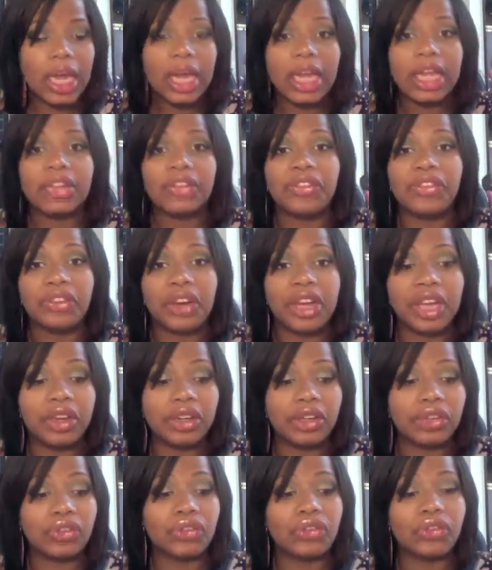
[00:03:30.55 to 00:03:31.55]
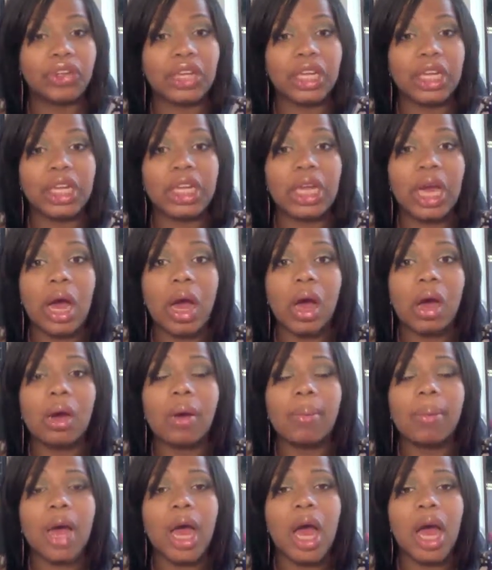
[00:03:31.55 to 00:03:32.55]
It's fragrance free,
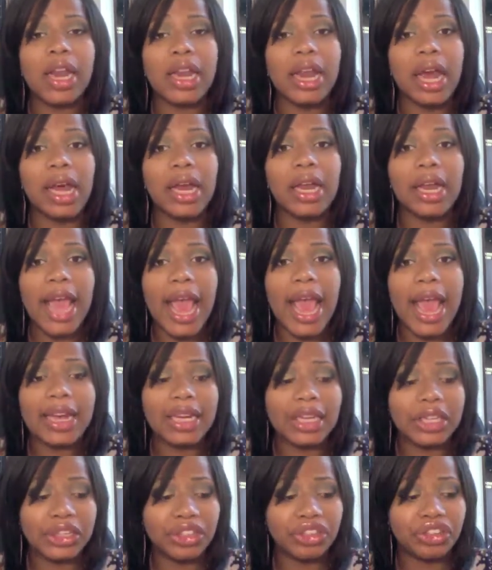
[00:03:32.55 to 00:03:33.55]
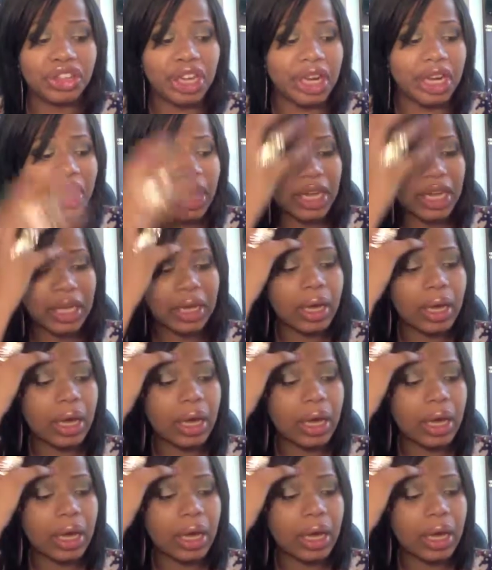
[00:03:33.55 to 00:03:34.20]
non acnegenic.